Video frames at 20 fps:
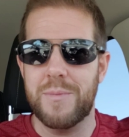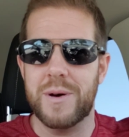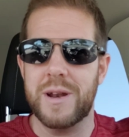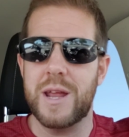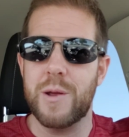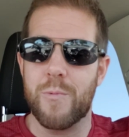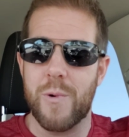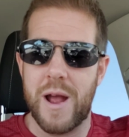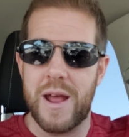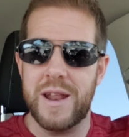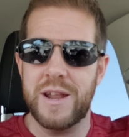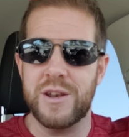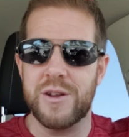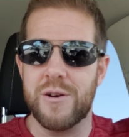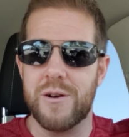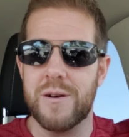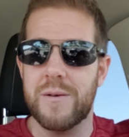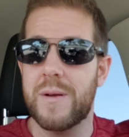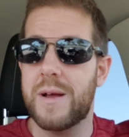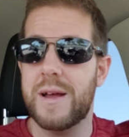But he ran
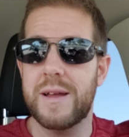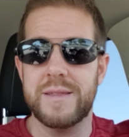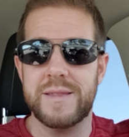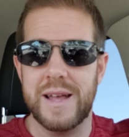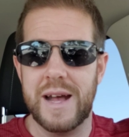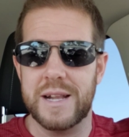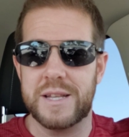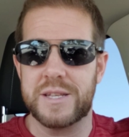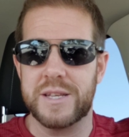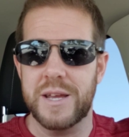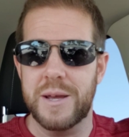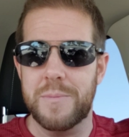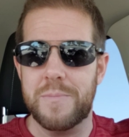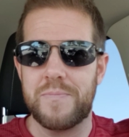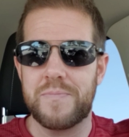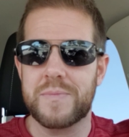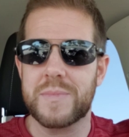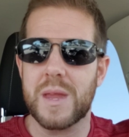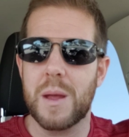into her. That's it.